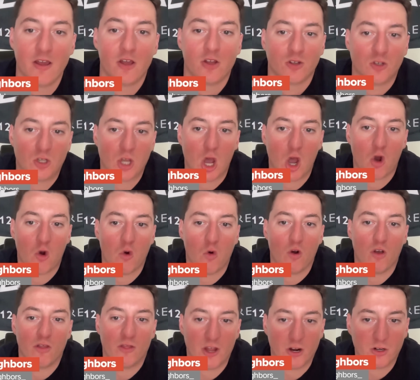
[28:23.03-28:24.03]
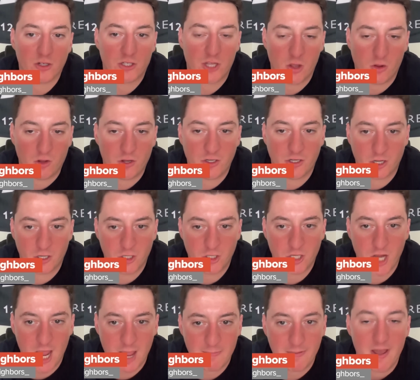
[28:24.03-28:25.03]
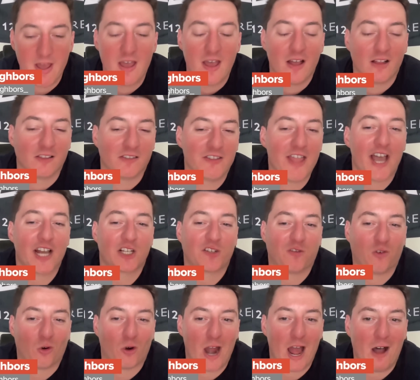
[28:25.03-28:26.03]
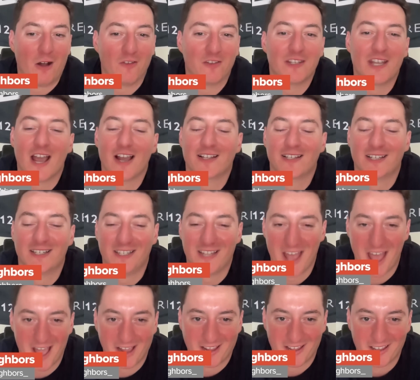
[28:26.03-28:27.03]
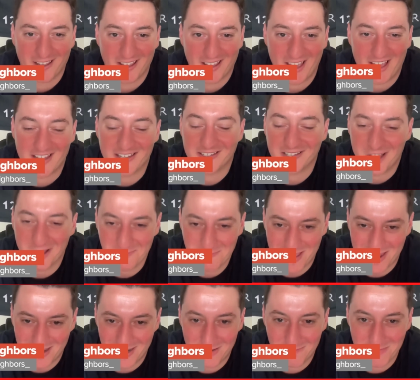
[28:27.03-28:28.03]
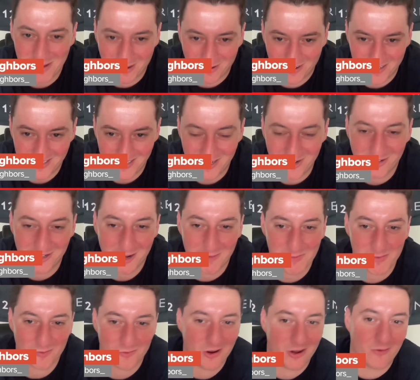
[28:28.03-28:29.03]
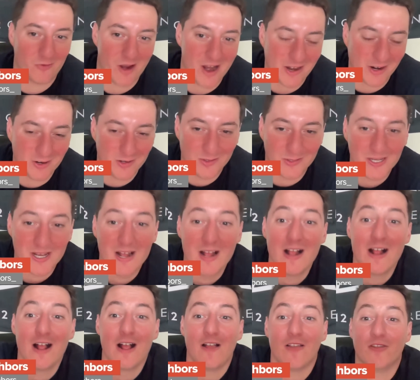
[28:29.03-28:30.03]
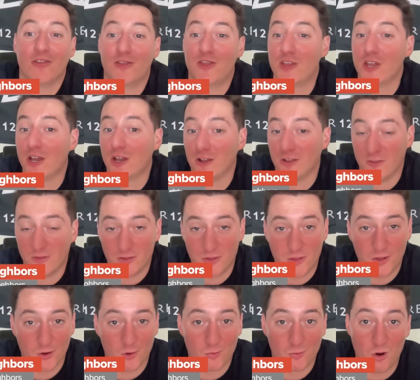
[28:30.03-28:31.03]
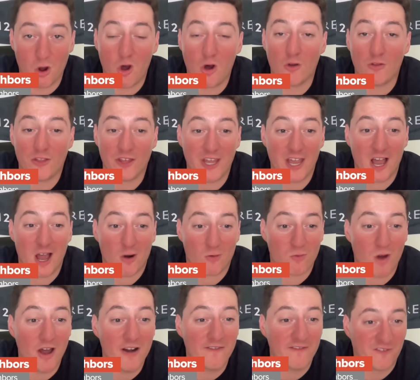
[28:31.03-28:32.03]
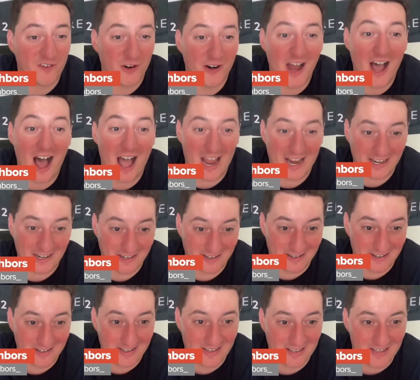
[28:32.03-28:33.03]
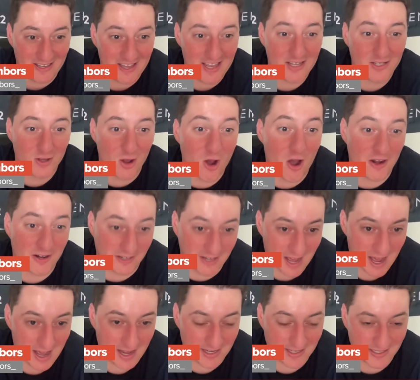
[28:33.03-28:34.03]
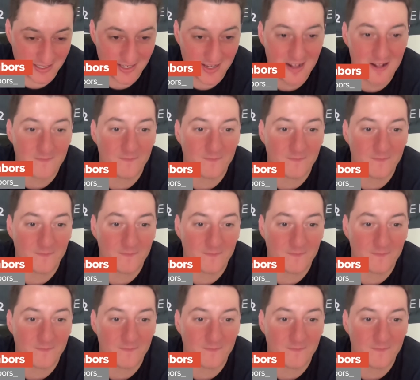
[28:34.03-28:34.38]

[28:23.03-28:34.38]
So they're still in good shape. Next 4 out, Texas Tech has now made an appearance. Here come the Red Raiders. The run for 9 is on, guys.